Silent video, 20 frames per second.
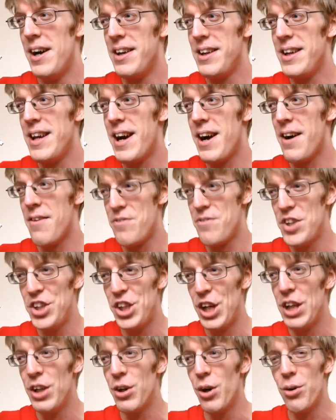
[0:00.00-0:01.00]
yeah
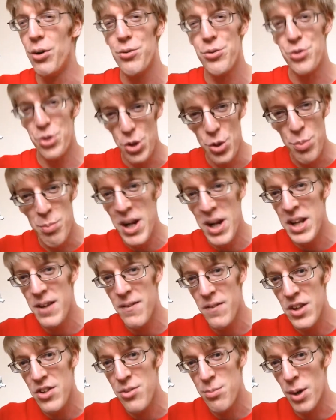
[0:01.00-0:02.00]
officially got too many
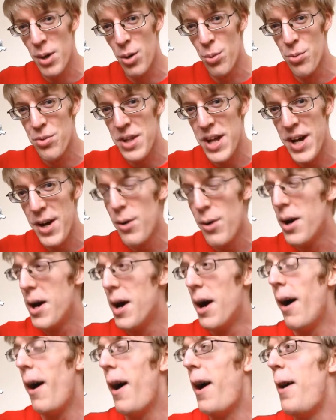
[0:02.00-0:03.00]
of these molds now,
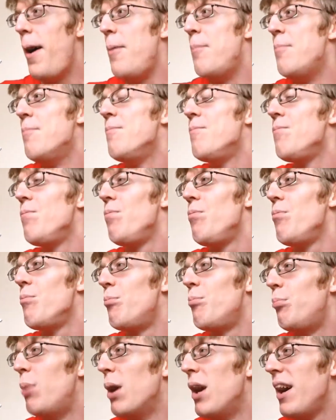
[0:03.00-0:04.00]

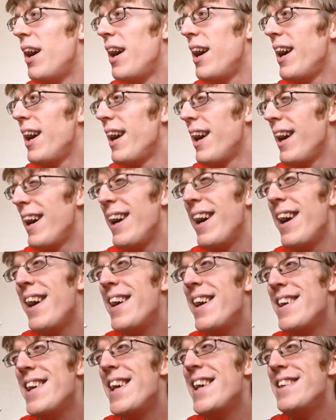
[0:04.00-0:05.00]
but
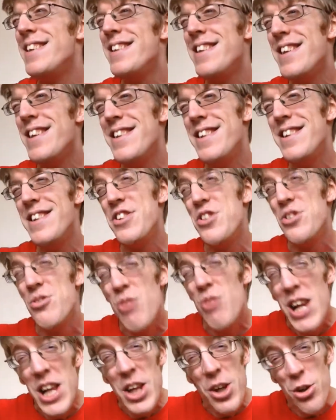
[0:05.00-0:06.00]
it's
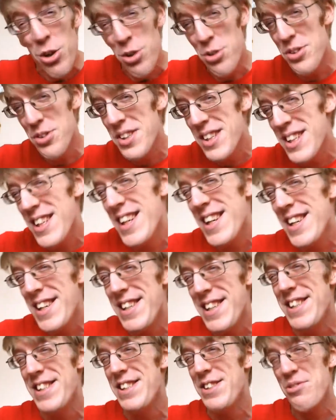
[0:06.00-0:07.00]
really good.
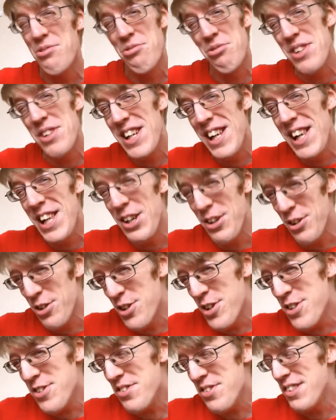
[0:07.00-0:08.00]
It's really
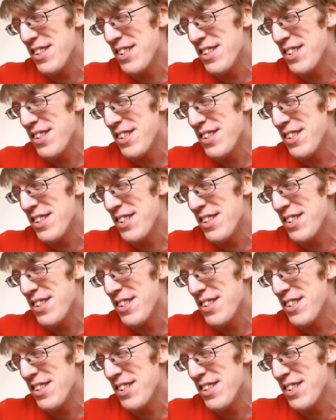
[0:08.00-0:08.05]
good.